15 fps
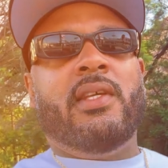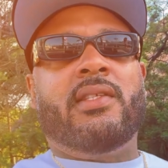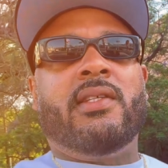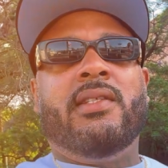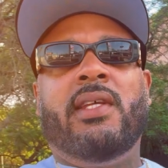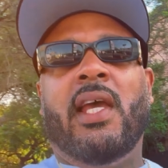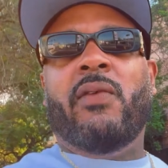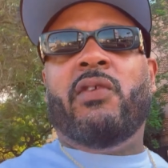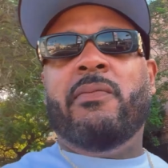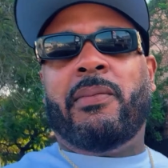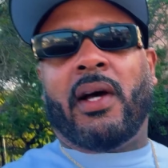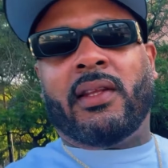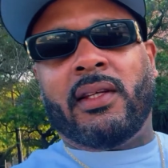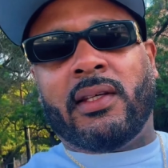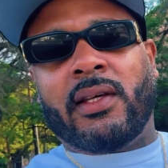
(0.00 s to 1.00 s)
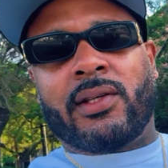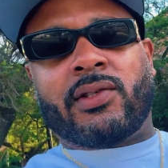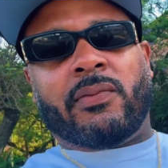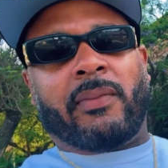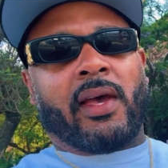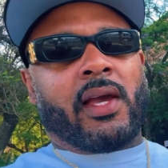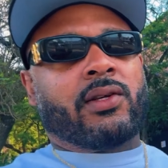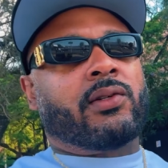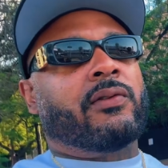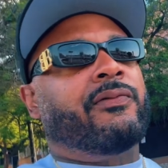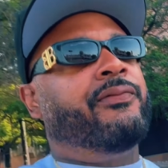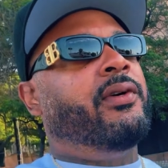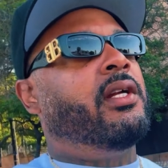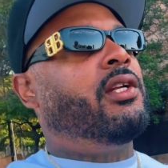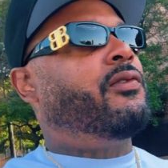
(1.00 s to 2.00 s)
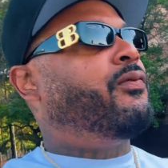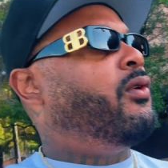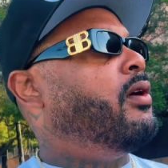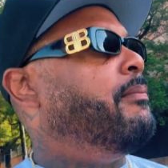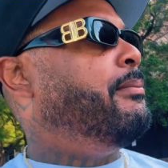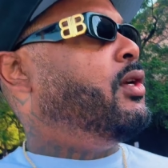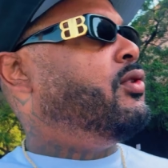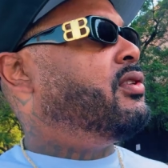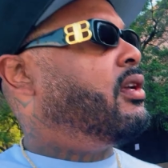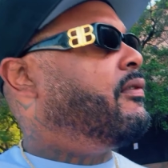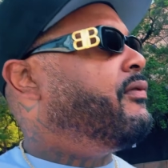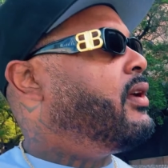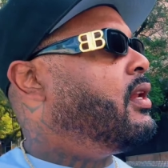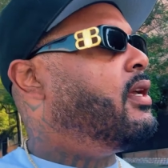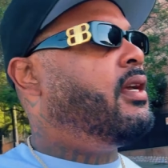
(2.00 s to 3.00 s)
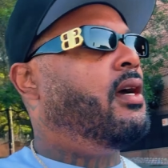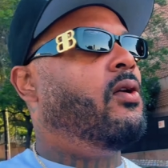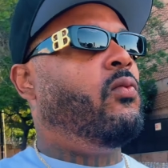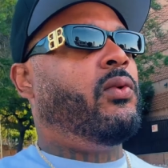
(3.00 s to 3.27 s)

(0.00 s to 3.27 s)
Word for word: and today we about to get some extra footage for a music video.